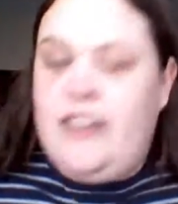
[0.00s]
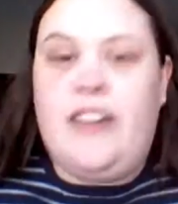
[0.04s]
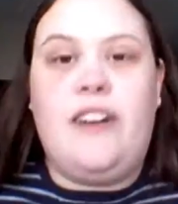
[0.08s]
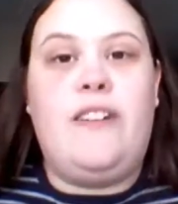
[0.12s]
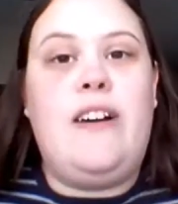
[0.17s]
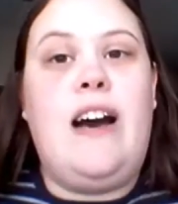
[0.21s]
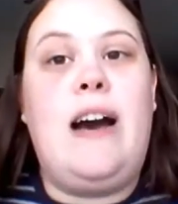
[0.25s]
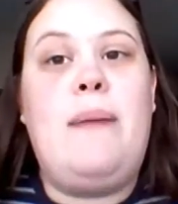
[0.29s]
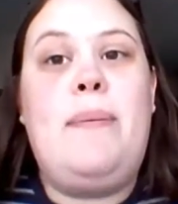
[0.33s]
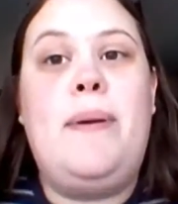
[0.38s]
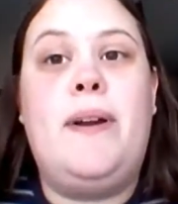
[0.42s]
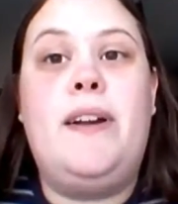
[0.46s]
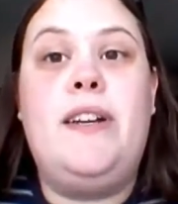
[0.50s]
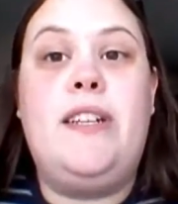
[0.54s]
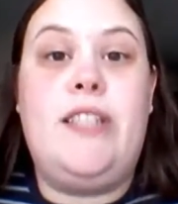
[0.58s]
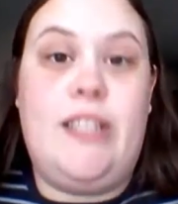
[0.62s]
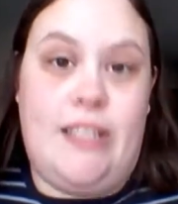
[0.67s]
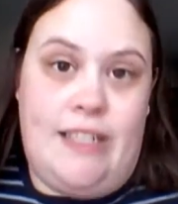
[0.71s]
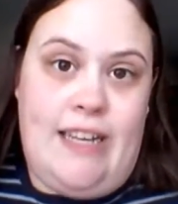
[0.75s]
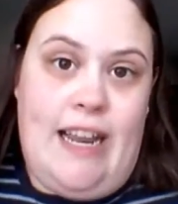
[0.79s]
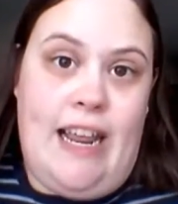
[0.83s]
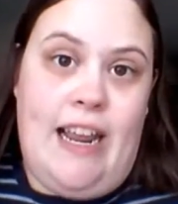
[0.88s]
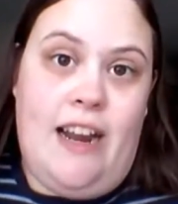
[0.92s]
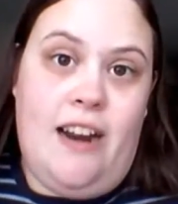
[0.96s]
up her
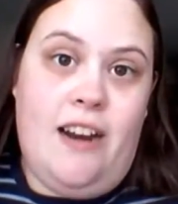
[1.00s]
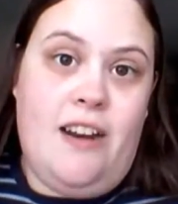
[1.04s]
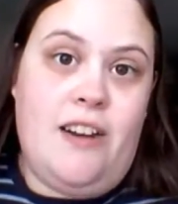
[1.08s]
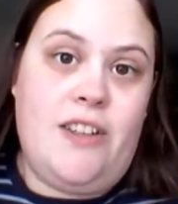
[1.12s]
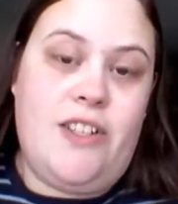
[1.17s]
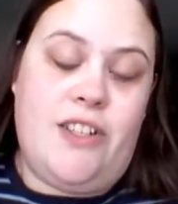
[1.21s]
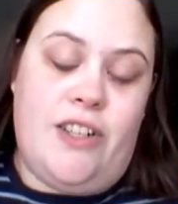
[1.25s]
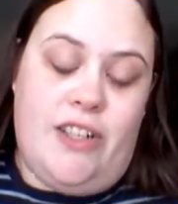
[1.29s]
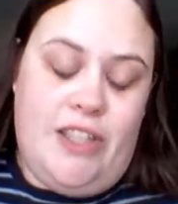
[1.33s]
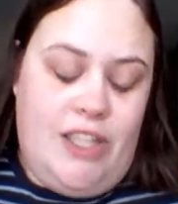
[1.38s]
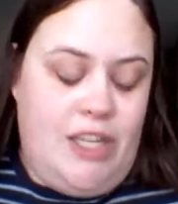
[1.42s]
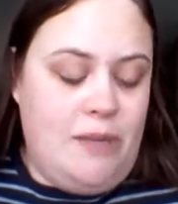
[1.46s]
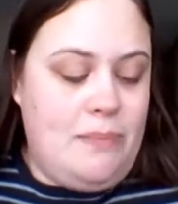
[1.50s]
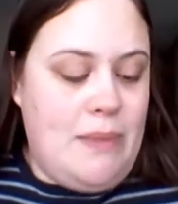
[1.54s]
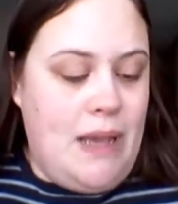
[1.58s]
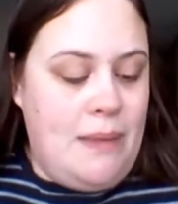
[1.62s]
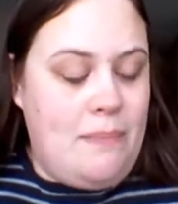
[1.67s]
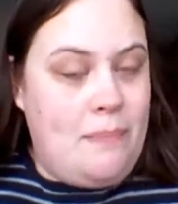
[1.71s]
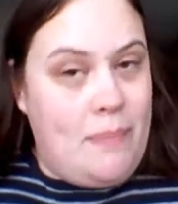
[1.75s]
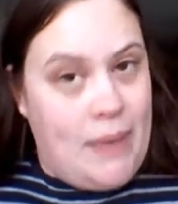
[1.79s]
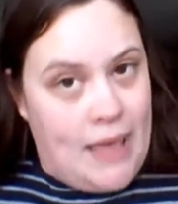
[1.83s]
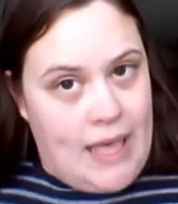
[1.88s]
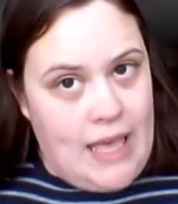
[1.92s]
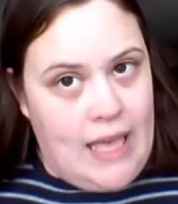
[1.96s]
stairs onto
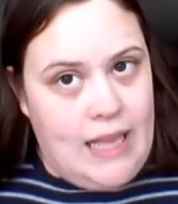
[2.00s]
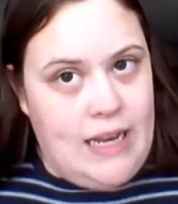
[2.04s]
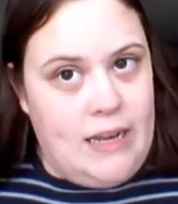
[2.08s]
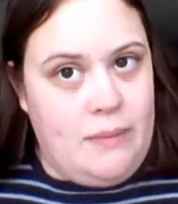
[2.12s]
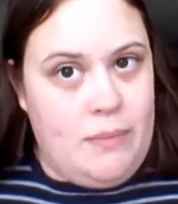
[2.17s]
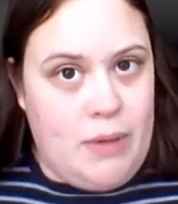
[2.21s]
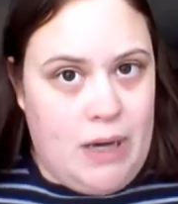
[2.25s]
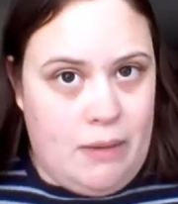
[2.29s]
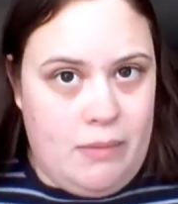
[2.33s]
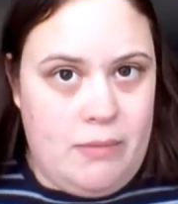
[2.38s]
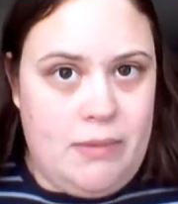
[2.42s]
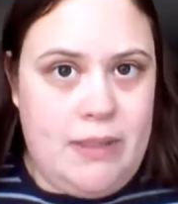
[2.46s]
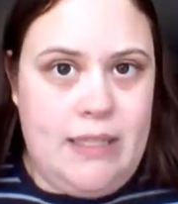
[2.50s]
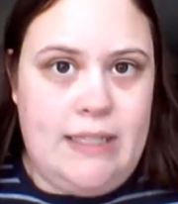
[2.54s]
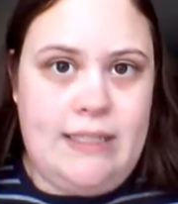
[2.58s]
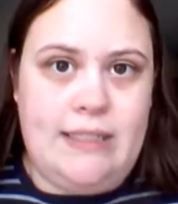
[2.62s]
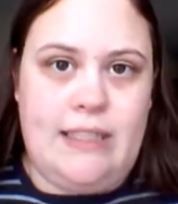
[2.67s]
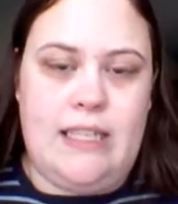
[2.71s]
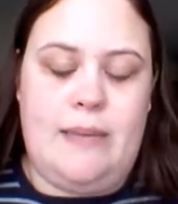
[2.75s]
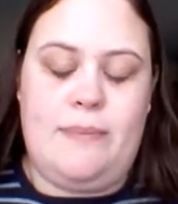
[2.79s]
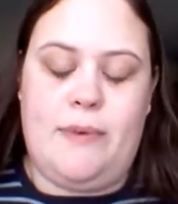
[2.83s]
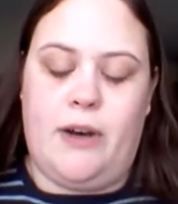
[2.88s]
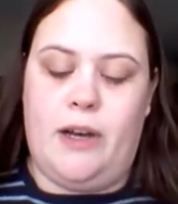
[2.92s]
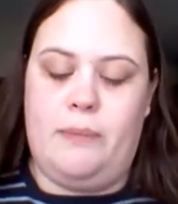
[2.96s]
my bed and probably
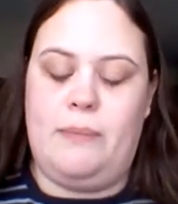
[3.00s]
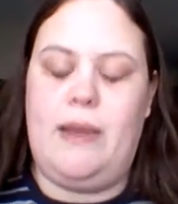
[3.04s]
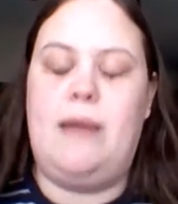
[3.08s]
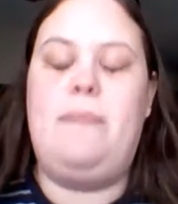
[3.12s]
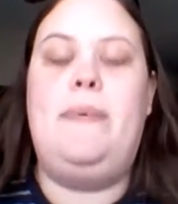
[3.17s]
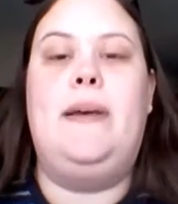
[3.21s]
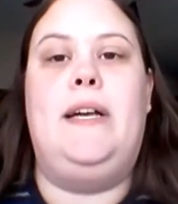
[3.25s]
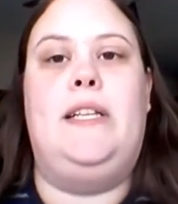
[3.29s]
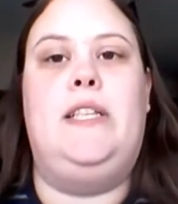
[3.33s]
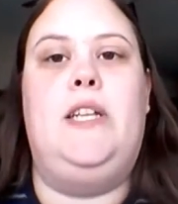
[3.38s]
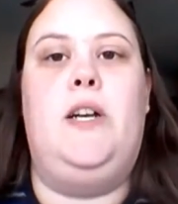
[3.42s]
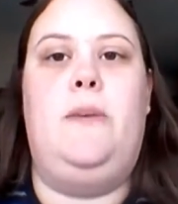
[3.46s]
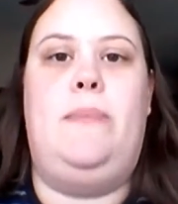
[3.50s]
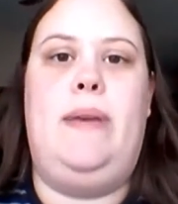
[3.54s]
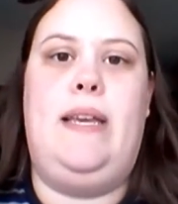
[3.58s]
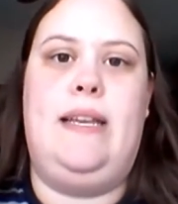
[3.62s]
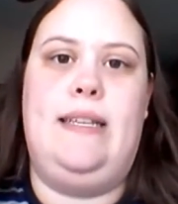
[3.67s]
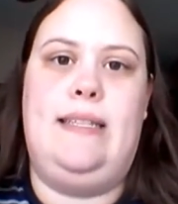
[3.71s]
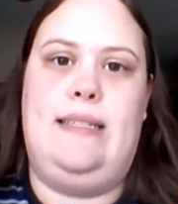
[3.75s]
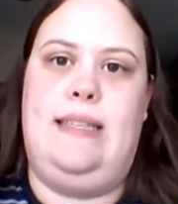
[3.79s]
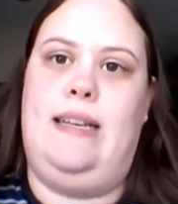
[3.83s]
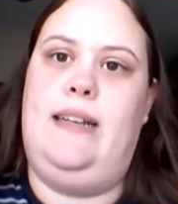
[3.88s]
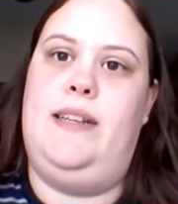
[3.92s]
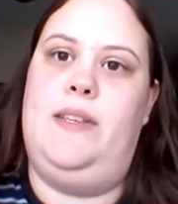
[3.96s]
sleep on my pillow
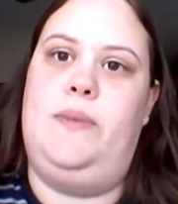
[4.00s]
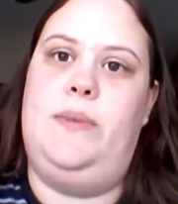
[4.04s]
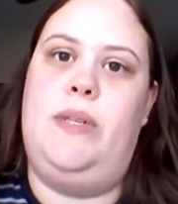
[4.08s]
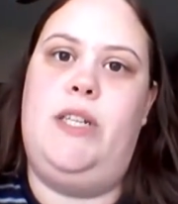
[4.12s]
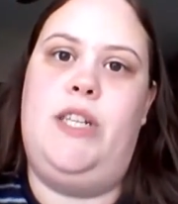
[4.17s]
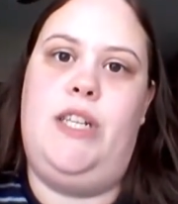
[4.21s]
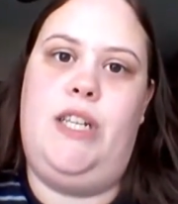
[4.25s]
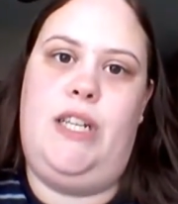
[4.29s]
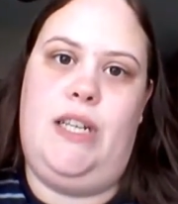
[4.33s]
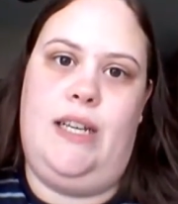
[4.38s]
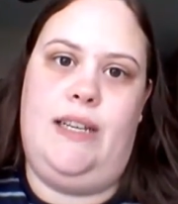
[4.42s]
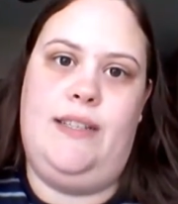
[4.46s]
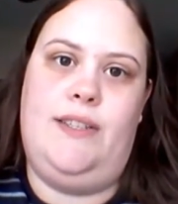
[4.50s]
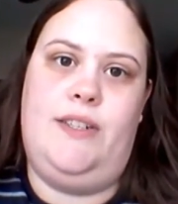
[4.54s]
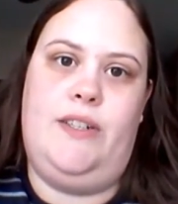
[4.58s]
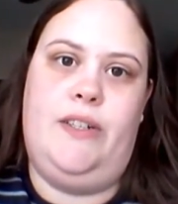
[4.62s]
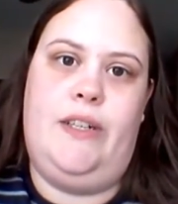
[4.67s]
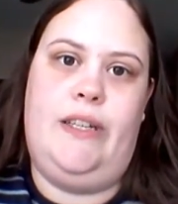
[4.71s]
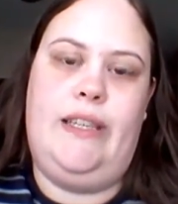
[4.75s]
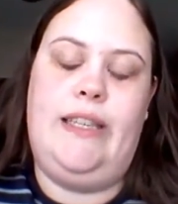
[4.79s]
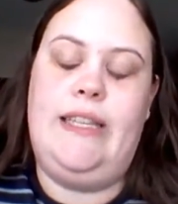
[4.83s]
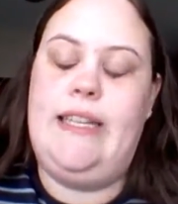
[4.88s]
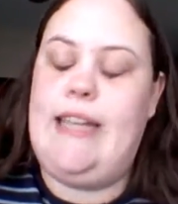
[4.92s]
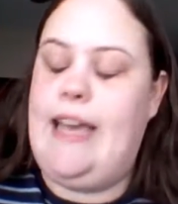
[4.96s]
because that is what she does
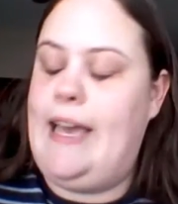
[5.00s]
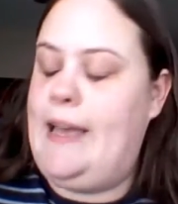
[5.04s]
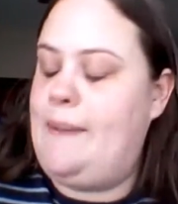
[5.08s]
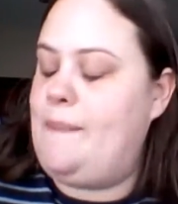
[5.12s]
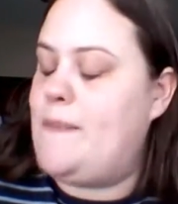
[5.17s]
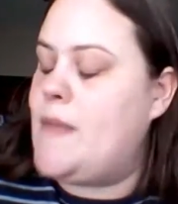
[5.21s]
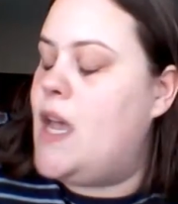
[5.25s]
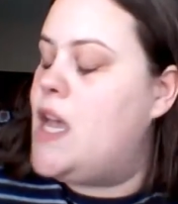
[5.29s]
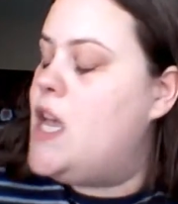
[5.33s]
during the day.